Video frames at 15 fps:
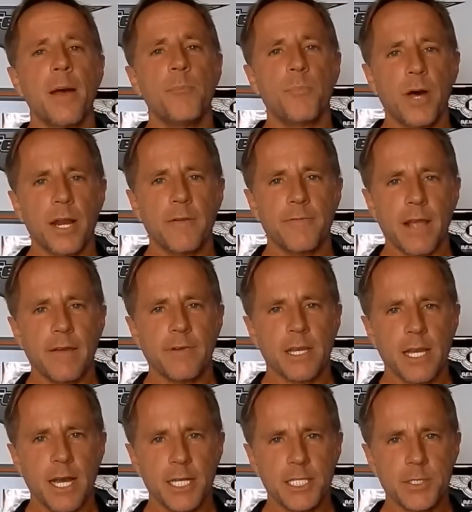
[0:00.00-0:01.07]
But if I have a
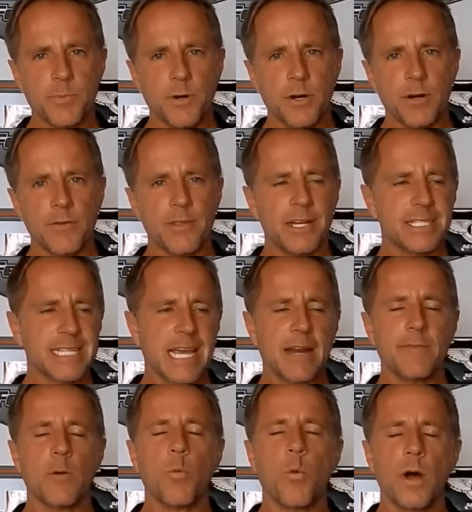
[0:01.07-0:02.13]
customer that is kind
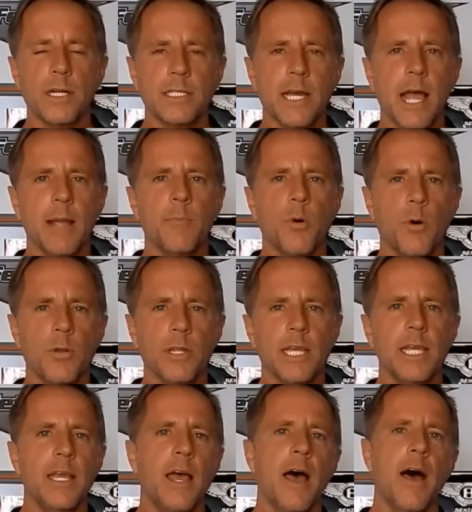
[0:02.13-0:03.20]
of a one-time
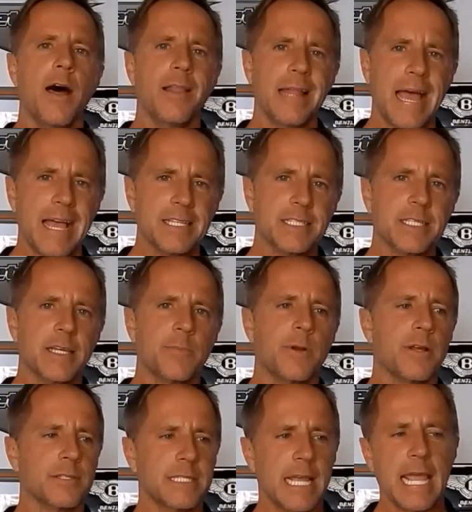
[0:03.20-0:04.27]
only, I'll ask him and
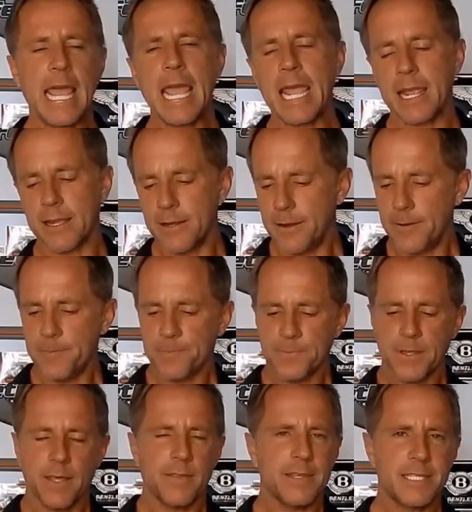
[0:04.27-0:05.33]
I'll say, hey,
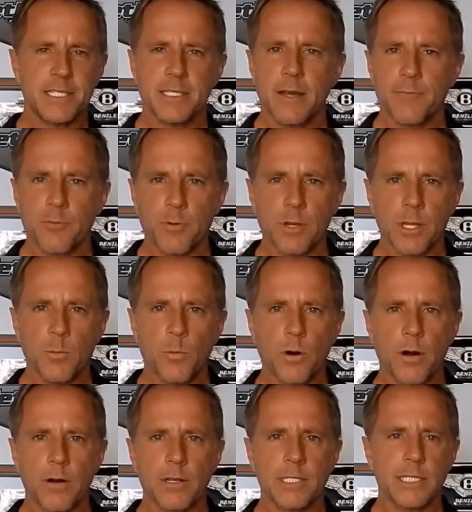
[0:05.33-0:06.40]
this stuff really
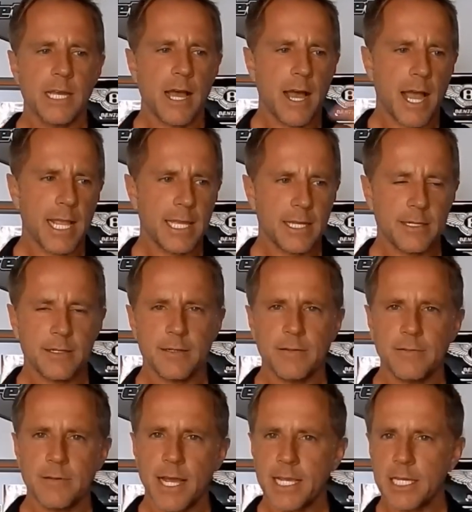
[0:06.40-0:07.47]
works. I can
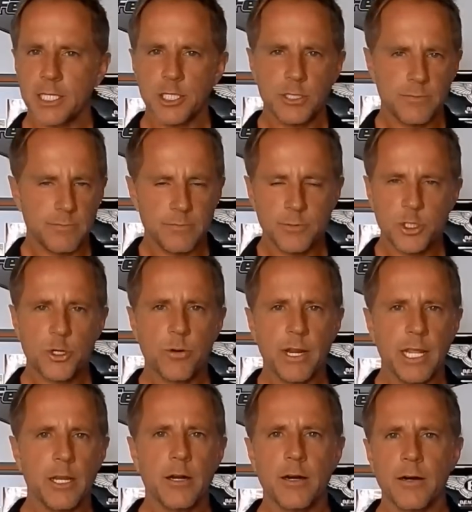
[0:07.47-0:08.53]

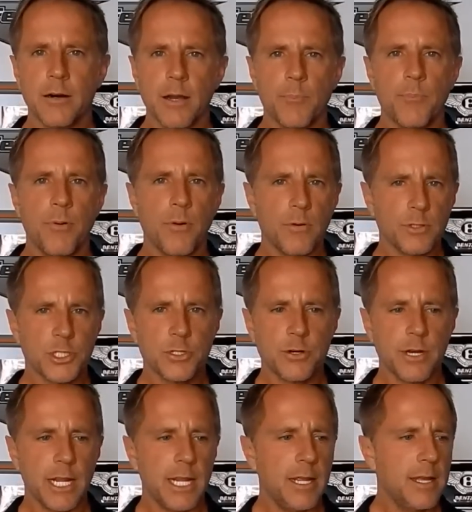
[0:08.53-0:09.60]
treat your
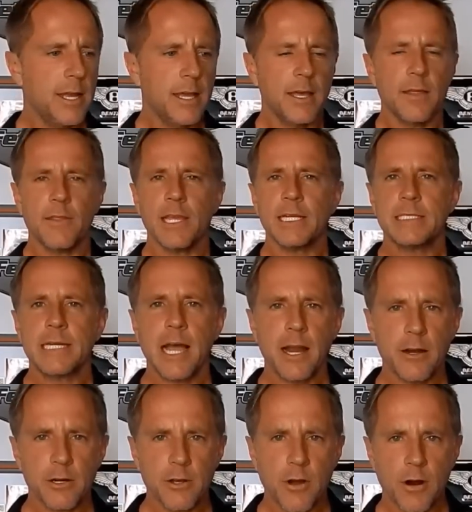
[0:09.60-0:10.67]
upholstery, the
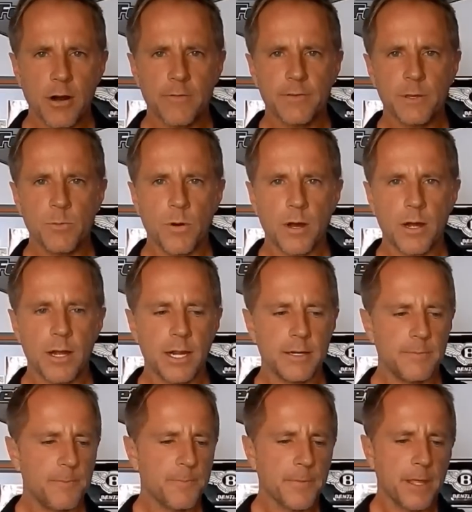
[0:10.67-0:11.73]
entire car if you want,
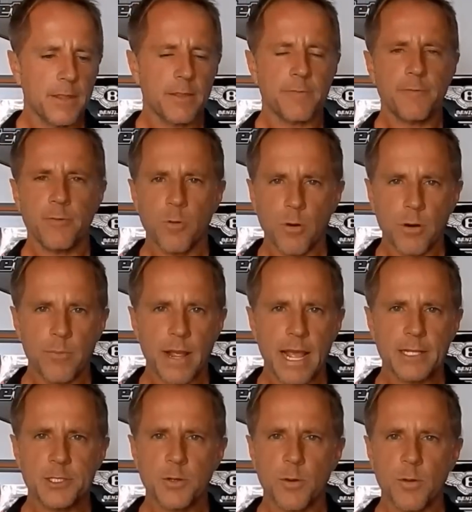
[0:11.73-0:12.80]
the floor
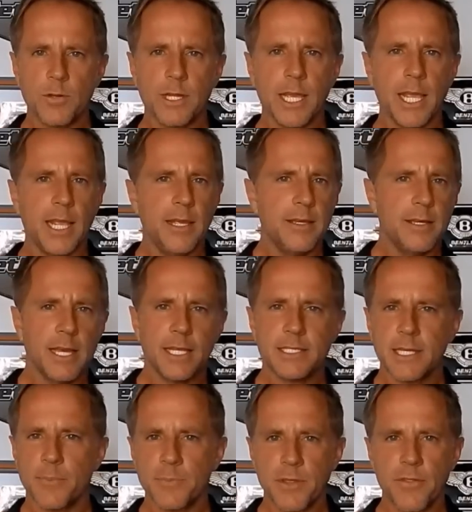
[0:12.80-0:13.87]
mats only,
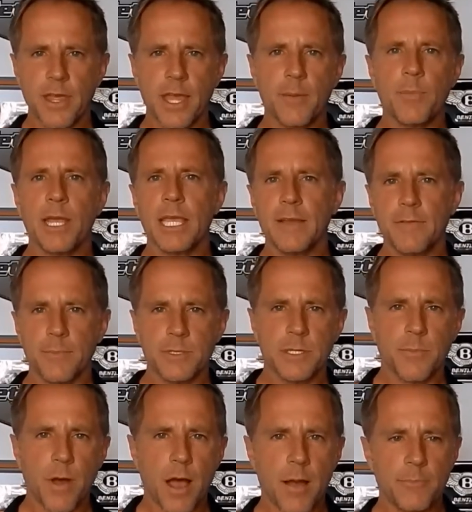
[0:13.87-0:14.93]
it's up to them. I give them
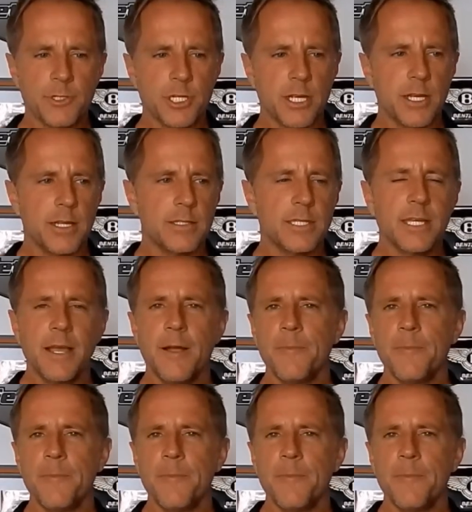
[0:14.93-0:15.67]
some options.